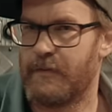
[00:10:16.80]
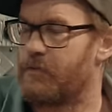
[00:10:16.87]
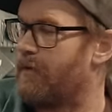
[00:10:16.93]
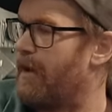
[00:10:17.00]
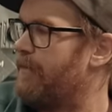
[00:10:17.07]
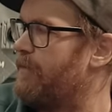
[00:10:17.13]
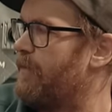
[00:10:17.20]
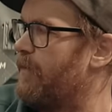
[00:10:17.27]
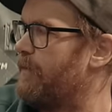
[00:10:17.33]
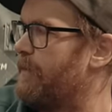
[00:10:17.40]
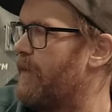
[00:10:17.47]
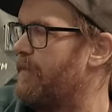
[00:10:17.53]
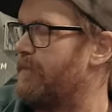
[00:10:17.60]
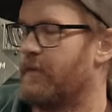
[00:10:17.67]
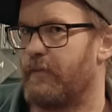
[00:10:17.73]
Seems to have no
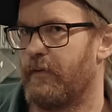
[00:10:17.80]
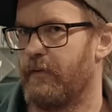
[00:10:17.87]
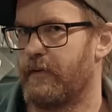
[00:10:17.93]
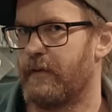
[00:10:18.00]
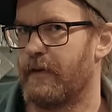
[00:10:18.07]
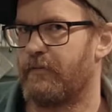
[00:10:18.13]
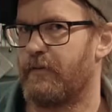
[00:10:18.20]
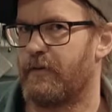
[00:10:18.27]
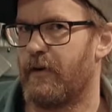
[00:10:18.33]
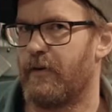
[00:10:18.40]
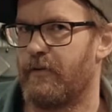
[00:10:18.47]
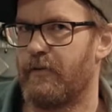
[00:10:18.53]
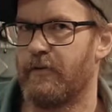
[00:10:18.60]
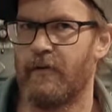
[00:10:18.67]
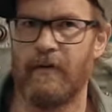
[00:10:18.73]
problem pulling that
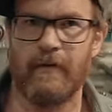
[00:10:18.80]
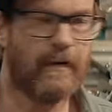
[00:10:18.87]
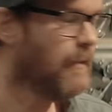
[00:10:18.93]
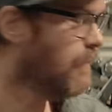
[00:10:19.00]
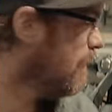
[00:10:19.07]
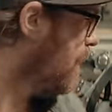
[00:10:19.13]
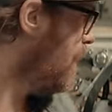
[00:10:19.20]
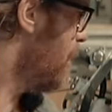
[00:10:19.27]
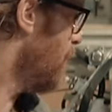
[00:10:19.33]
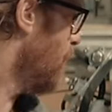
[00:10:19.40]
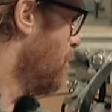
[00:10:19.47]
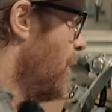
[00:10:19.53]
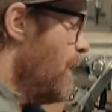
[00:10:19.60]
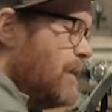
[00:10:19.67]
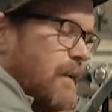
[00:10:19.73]
retarder along. We have a
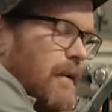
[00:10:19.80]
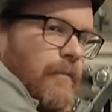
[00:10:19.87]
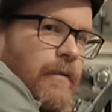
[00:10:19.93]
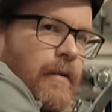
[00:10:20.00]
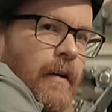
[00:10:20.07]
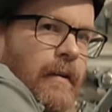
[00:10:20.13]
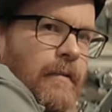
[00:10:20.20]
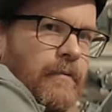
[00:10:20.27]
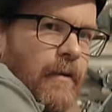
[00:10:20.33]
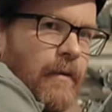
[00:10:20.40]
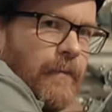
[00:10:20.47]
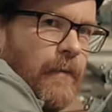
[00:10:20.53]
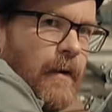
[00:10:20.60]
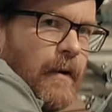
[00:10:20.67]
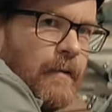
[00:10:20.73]
massive case
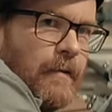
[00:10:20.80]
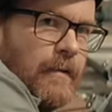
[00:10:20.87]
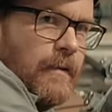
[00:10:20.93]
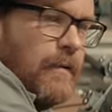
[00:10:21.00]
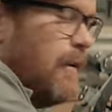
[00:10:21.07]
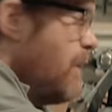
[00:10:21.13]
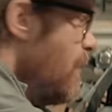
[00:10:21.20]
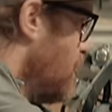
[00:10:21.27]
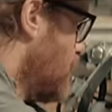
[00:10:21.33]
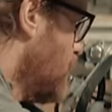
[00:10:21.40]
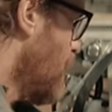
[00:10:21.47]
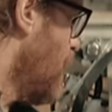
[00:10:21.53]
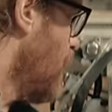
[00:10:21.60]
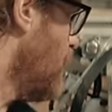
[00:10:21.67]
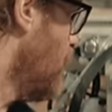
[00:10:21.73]
of sticking
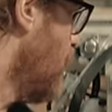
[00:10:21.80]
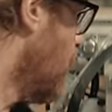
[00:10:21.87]
slide